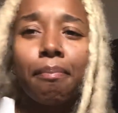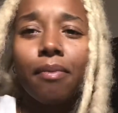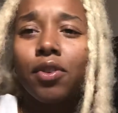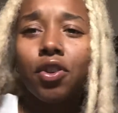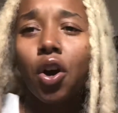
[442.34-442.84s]

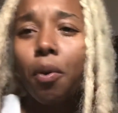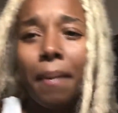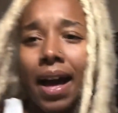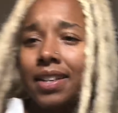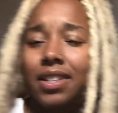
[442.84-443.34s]

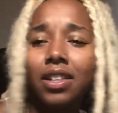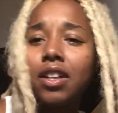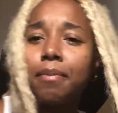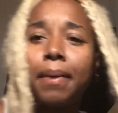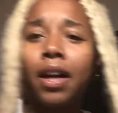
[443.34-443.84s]

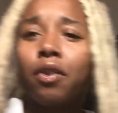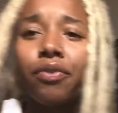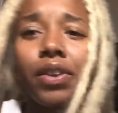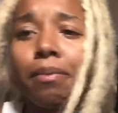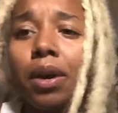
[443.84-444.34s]
masculine, male,
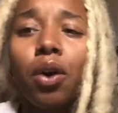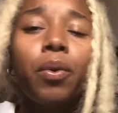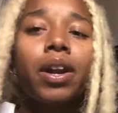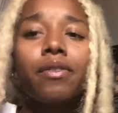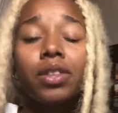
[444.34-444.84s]
female,
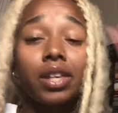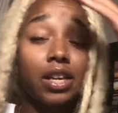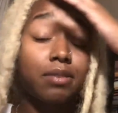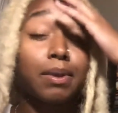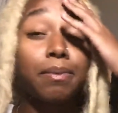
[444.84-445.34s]
whatever the
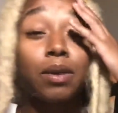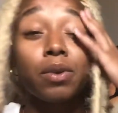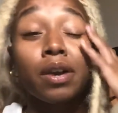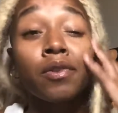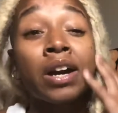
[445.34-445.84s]
case may be,
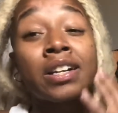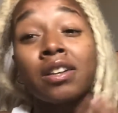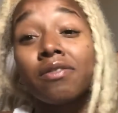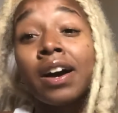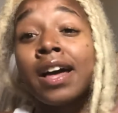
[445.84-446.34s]
whatever you
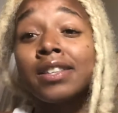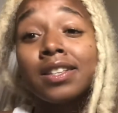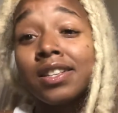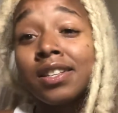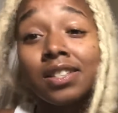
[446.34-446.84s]
identify as,
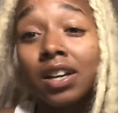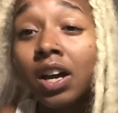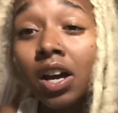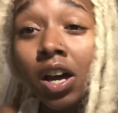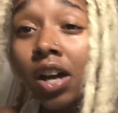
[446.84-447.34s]
this is,
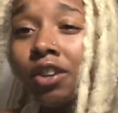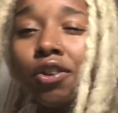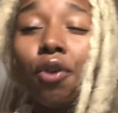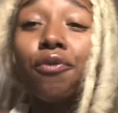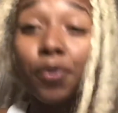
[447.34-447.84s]

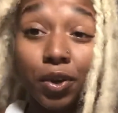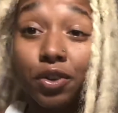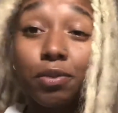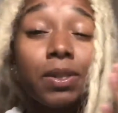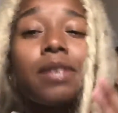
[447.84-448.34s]

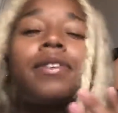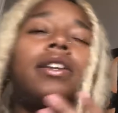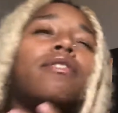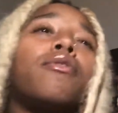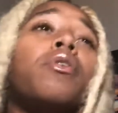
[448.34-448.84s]
specifically
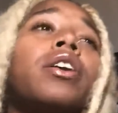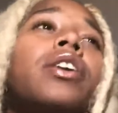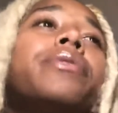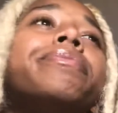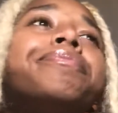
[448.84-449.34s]
for
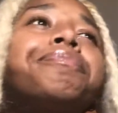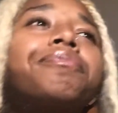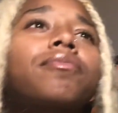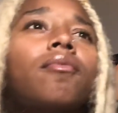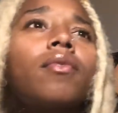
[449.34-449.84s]
you.
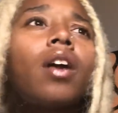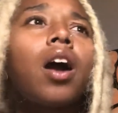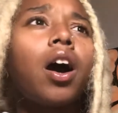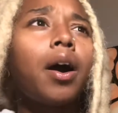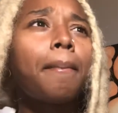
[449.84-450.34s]

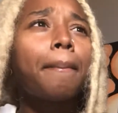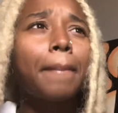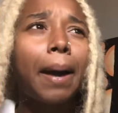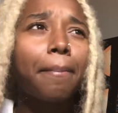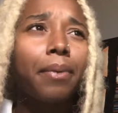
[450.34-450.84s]

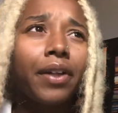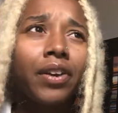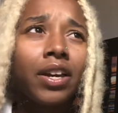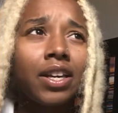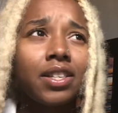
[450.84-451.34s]
My
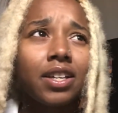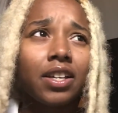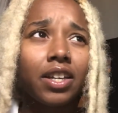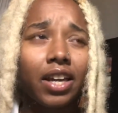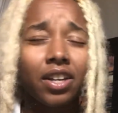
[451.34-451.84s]
brother, he's a
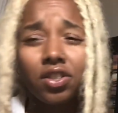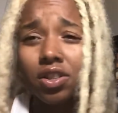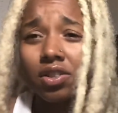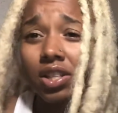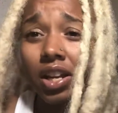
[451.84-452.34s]
Cancer
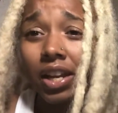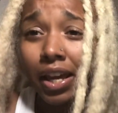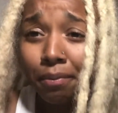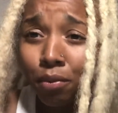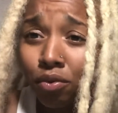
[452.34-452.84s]
sun
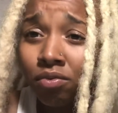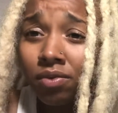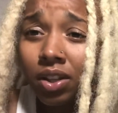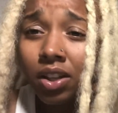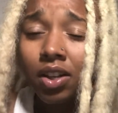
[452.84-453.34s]
and
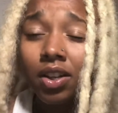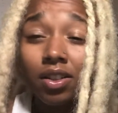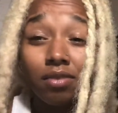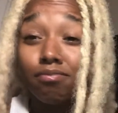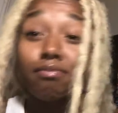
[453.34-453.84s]
moon.
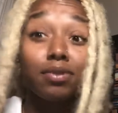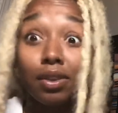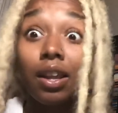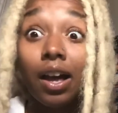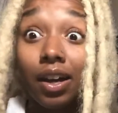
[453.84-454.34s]
It's a
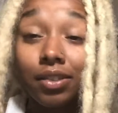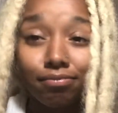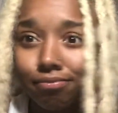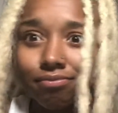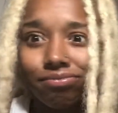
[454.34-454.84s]
lot.
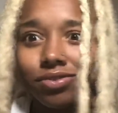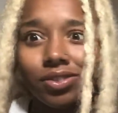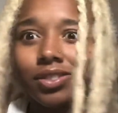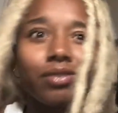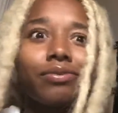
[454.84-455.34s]
It's
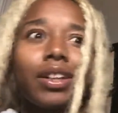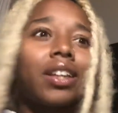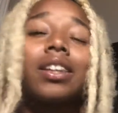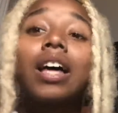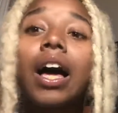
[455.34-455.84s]
a
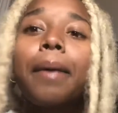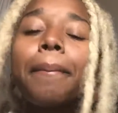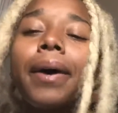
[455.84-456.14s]
fucking lot.